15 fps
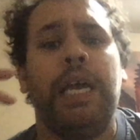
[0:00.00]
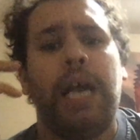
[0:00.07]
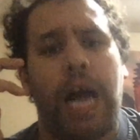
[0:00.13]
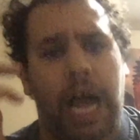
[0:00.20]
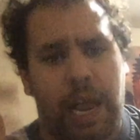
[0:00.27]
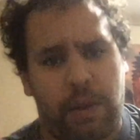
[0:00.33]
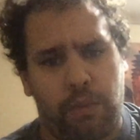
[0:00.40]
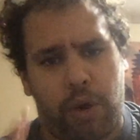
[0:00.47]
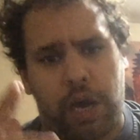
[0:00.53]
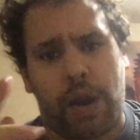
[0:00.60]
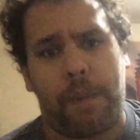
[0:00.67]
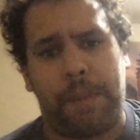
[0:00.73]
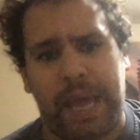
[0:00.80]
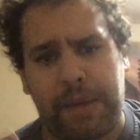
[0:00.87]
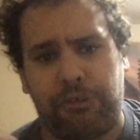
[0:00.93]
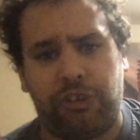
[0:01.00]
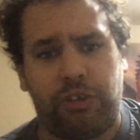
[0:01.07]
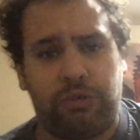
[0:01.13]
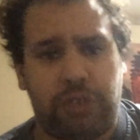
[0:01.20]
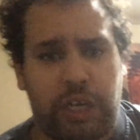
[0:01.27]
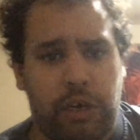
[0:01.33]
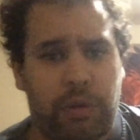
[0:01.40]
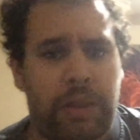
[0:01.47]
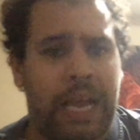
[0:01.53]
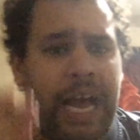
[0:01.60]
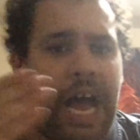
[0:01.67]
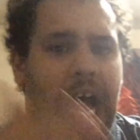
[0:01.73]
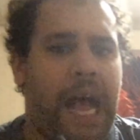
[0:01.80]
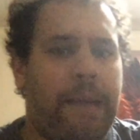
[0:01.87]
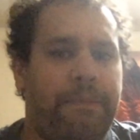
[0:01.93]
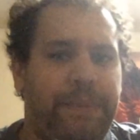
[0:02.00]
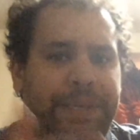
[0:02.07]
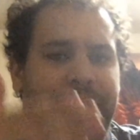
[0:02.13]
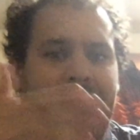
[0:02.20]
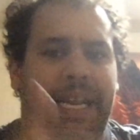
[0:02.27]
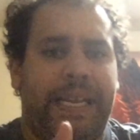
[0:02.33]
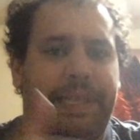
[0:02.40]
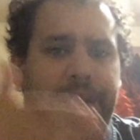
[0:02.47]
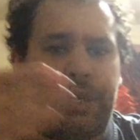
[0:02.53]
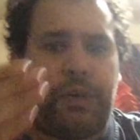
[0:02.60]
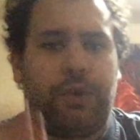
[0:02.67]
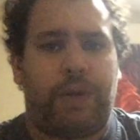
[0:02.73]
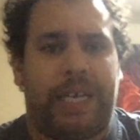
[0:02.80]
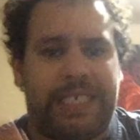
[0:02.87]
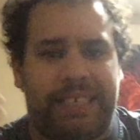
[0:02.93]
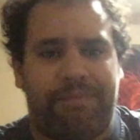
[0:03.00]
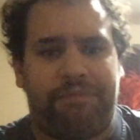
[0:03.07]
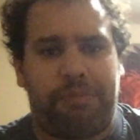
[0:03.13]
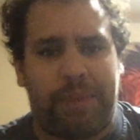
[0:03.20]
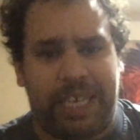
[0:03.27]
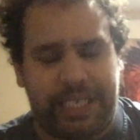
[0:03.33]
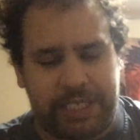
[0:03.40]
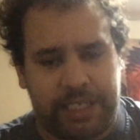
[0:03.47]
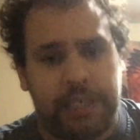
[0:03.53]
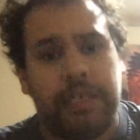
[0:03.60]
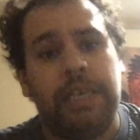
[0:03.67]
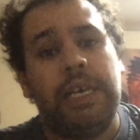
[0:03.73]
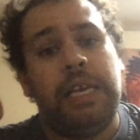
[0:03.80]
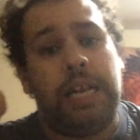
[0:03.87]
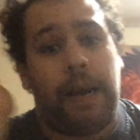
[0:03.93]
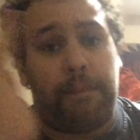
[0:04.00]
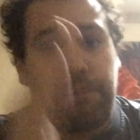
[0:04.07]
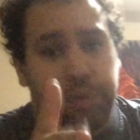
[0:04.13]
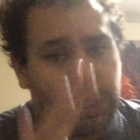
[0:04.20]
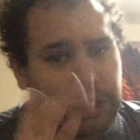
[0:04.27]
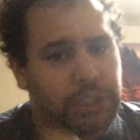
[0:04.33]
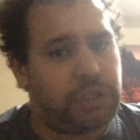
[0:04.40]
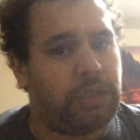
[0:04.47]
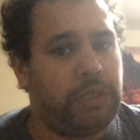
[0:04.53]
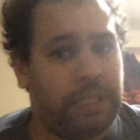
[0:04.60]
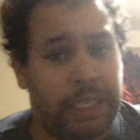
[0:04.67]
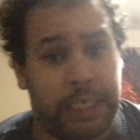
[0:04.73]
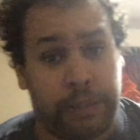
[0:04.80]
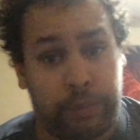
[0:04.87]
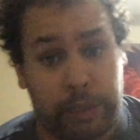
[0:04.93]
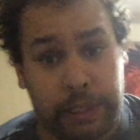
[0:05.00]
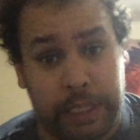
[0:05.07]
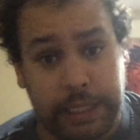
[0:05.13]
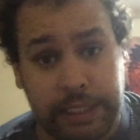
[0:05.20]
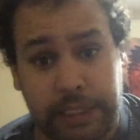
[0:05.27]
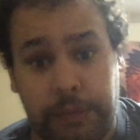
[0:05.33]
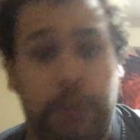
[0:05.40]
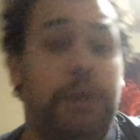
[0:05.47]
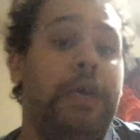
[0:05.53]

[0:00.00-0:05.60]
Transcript: I want to be able to know that I'm getting the correct information. And I'm pretty sure you guys want that too.